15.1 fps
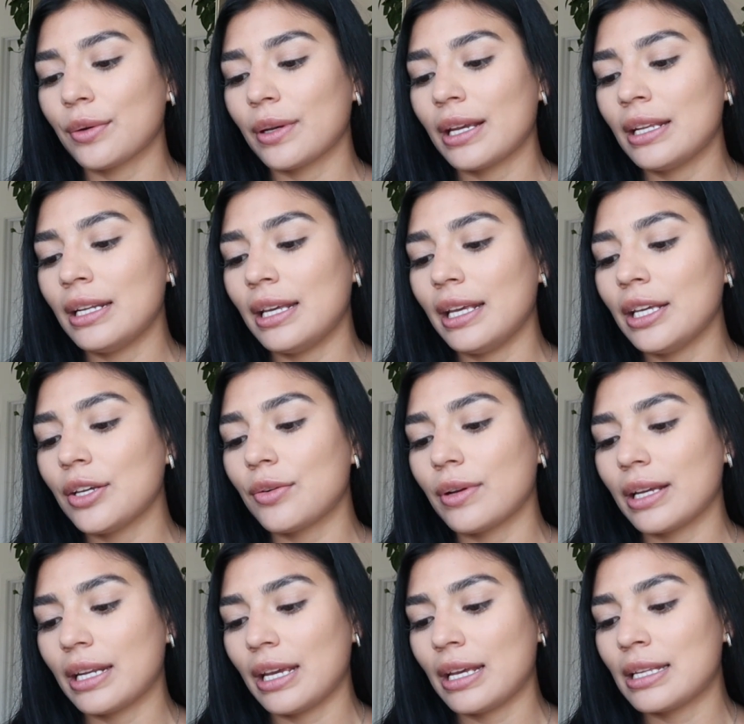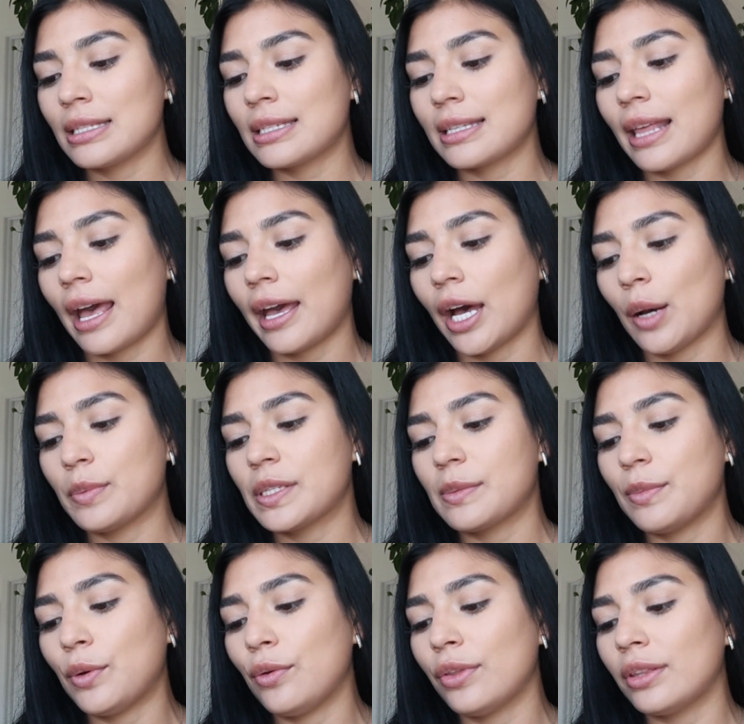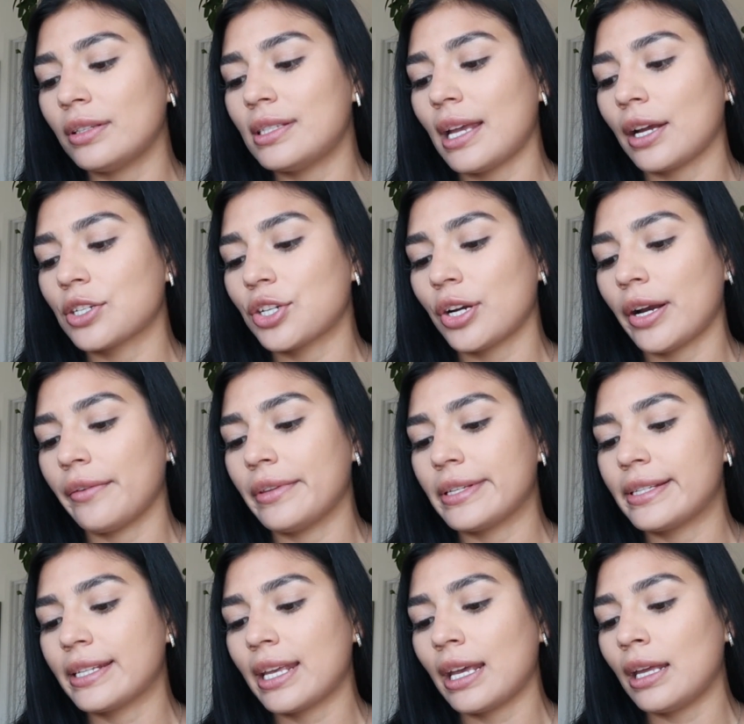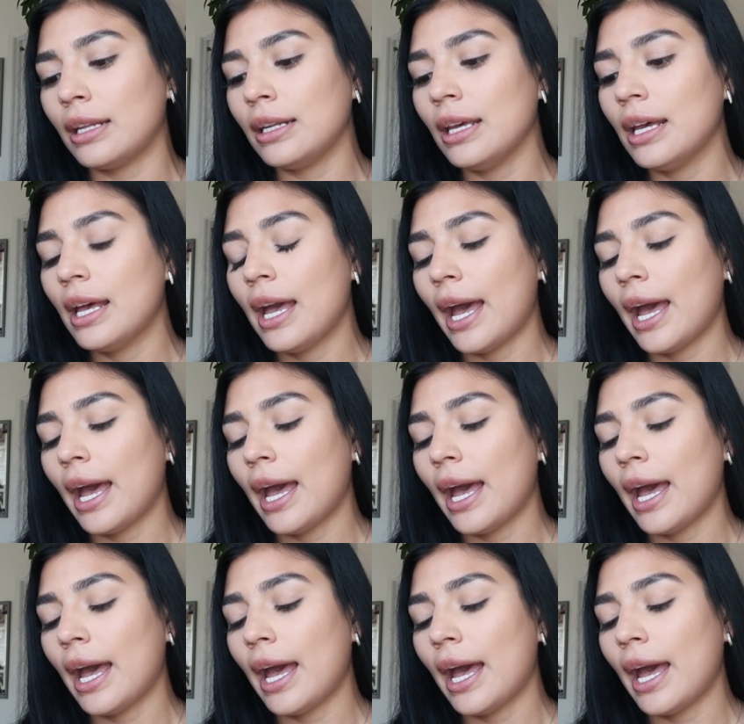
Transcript: green ingredients that help smooth the texture of the skin